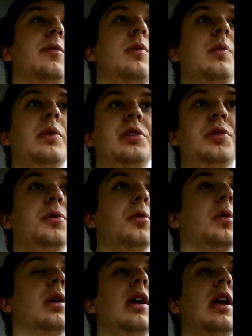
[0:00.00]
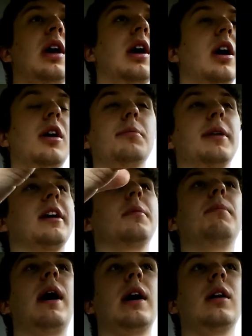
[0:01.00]
Like, we would do like
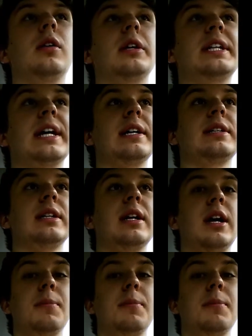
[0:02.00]
a mile a night.